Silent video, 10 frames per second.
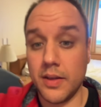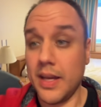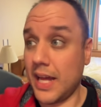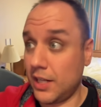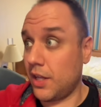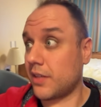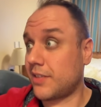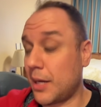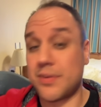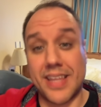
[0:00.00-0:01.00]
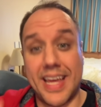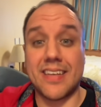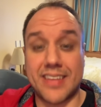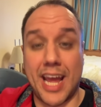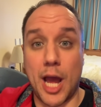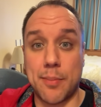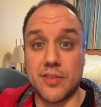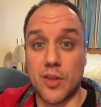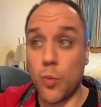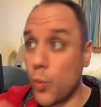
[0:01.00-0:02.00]
And a lot of times the guest cabins
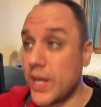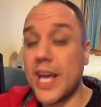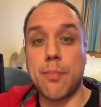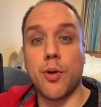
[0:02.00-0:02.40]
that we get